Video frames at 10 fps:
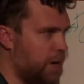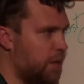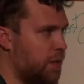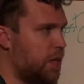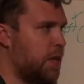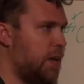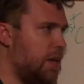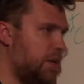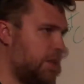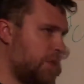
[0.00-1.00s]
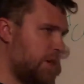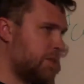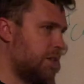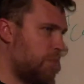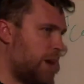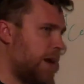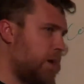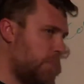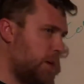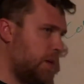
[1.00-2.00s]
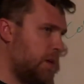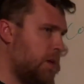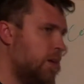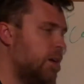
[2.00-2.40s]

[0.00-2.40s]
The key to this, in my opinion,